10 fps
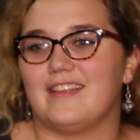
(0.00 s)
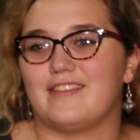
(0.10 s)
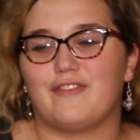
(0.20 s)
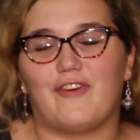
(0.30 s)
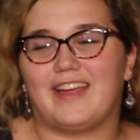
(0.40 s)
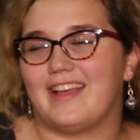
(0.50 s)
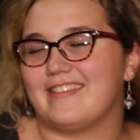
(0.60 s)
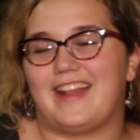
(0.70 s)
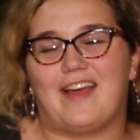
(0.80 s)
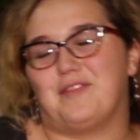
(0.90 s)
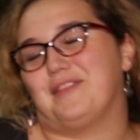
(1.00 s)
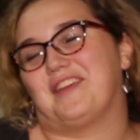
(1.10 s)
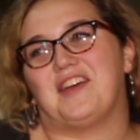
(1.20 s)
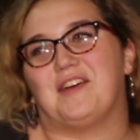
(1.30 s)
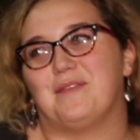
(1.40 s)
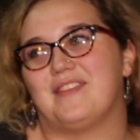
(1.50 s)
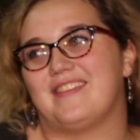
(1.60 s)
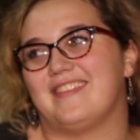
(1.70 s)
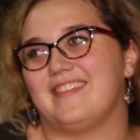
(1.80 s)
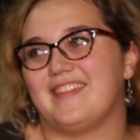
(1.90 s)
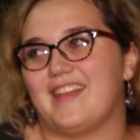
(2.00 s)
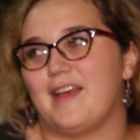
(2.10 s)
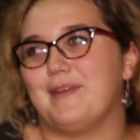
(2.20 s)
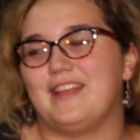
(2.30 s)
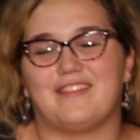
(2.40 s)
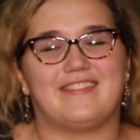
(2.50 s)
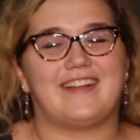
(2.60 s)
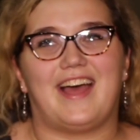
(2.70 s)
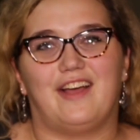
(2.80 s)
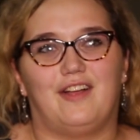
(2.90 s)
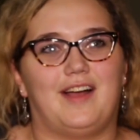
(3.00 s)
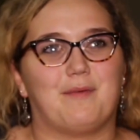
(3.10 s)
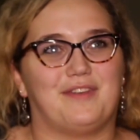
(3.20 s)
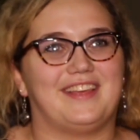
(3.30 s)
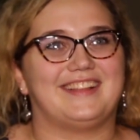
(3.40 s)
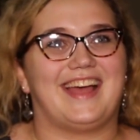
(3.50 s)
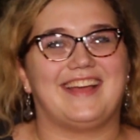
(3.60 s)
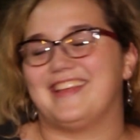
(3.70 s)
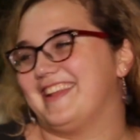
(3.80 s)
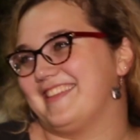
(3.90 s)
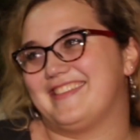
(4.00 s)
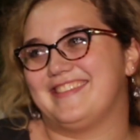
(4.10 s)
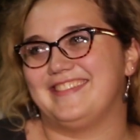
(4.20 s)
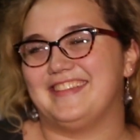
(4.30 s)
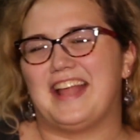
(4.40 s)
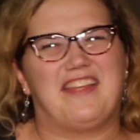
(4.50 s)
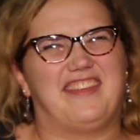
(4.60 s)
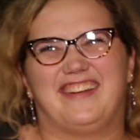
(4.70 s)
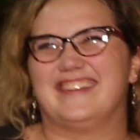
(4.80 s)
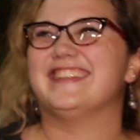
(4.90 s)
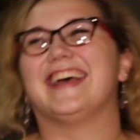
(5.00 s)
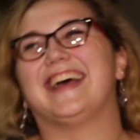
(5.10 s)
So far, I guess it has to be the Cubs. I mean, the style, I'm really glad that it's not there.